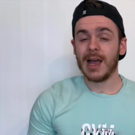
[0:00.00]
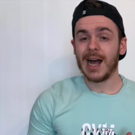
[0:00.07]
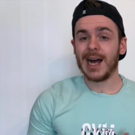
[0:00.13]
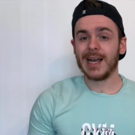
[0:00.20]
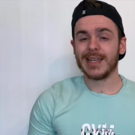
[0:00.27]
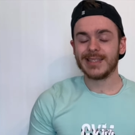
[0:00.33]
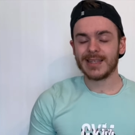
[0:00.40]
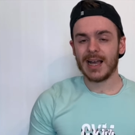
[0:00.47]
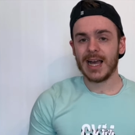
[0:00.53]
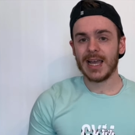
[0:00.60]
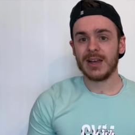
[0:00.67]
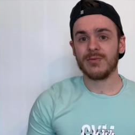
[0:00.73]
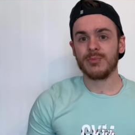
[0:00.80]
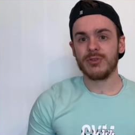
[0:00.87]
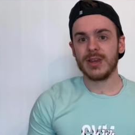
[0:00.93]
as I
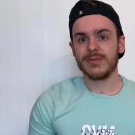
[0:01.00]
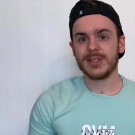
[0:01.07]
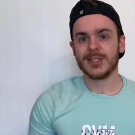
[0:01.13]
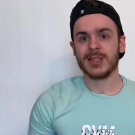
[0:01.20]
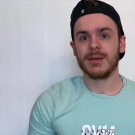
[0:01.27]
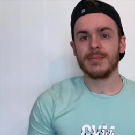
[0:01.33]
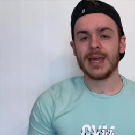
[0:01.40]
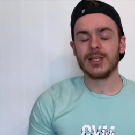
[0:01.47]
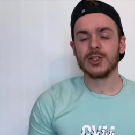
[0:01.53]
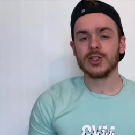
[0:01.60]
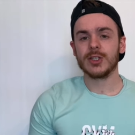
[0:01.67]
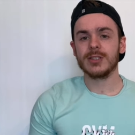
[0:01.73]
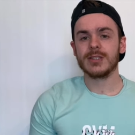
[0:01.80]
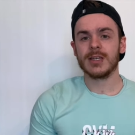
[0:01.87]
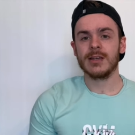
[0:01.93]
have previously
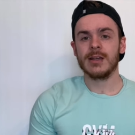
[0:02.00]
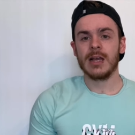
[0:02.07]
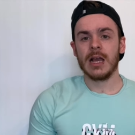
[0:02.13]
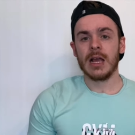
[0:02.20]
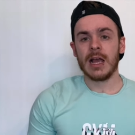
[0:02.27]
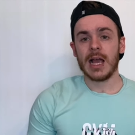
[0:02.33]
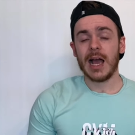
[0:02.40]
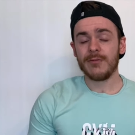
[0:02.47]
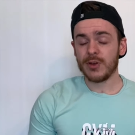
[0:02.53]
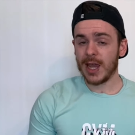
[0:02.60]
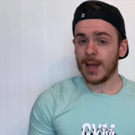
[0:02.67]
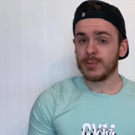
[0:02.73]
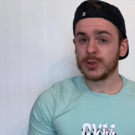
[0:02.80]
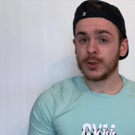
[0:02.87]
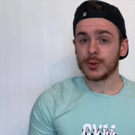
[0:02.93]
mentioned, every
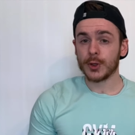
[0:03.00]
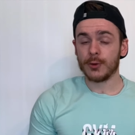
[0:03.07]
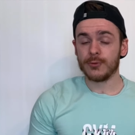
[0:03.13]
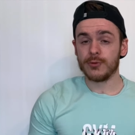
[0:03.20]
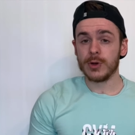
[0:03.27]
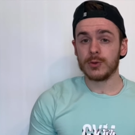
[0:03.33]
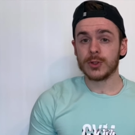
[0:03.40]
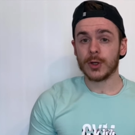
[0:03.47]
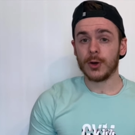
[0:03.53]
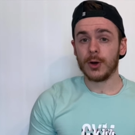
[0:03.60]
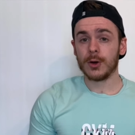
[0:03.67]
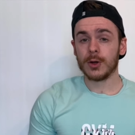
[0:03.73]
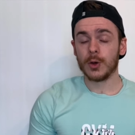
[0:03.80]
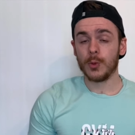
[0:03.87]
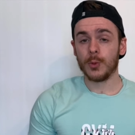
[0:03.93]
episode of Real
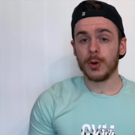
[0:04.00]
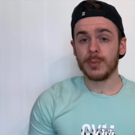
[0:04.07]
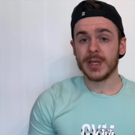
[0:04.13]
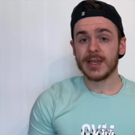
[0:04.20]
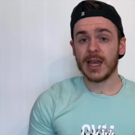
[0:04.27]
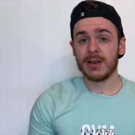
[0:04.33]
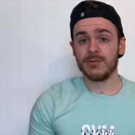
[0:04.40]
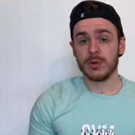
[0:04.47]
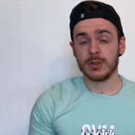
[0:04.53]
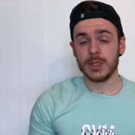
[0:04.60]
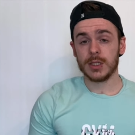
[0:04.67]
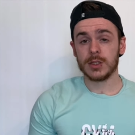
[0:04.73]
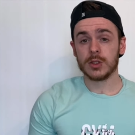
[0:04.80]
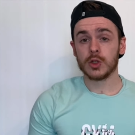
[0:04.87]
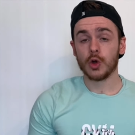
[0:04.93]
Talk will be getting
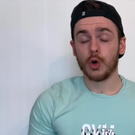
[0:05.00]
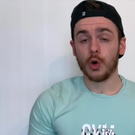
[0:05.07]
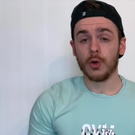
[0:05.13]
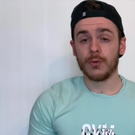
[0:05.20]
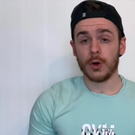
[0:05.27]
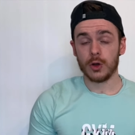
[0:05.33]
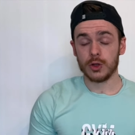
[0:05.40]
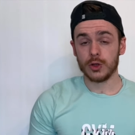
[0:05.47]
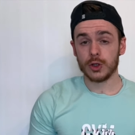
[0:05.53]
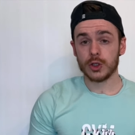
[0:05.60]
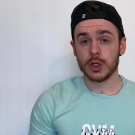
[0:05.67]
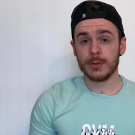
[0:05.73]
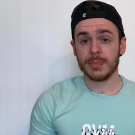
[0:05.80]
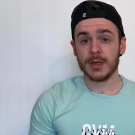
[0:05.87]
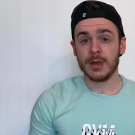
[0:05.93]
released over on
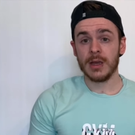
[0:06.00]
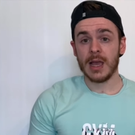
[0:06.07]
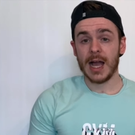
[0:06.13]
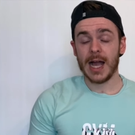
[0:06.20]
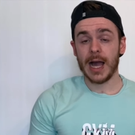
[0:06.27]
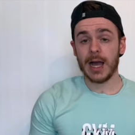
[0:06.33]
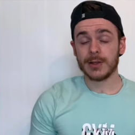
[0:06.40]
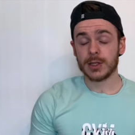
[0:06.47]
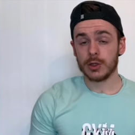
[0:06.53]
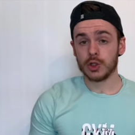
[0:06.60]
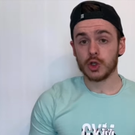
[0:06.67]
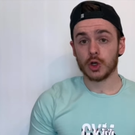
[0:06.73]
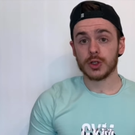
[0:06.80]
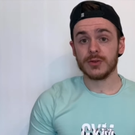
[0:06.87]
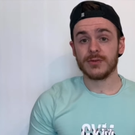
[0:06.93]
YouTube at
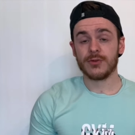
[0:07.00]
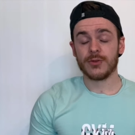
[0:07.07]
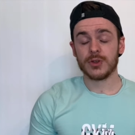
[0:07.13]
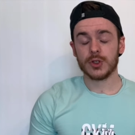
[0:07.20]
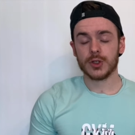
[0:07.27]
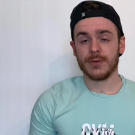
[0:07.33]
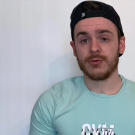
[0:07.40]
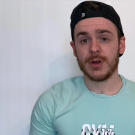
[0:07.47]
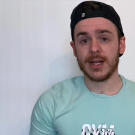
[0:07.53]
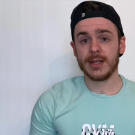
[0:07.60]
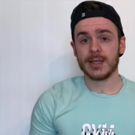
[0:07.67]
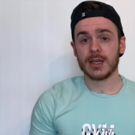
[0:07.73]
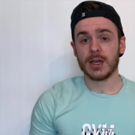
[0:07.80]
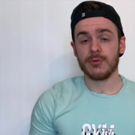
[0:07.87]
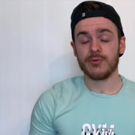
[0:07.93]
Jordan
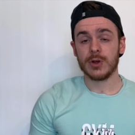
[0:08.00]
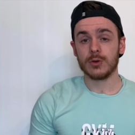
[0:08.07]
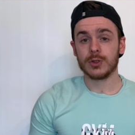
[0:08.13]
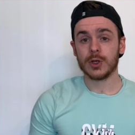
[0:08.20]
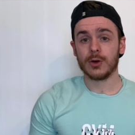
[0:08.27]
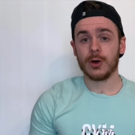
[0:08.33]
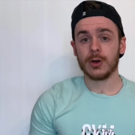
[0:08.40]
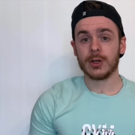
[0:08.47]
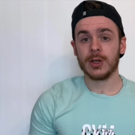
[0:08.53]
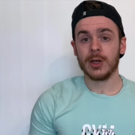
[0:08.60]
Szafranek Real Talk